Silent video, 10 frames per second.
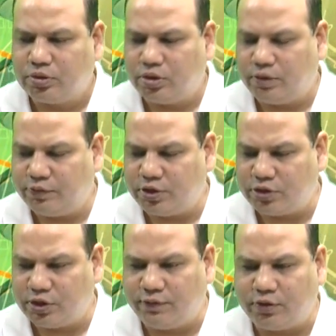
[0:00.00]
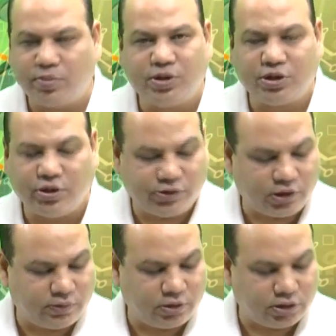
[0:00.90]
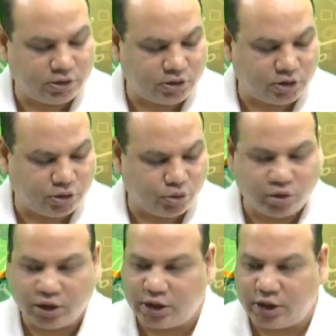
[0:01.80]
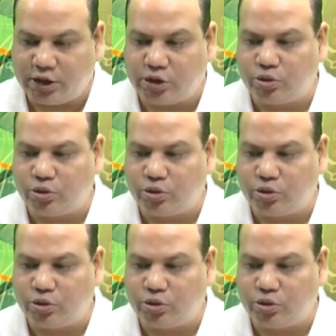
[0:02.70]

If this information is given, this is how you can get the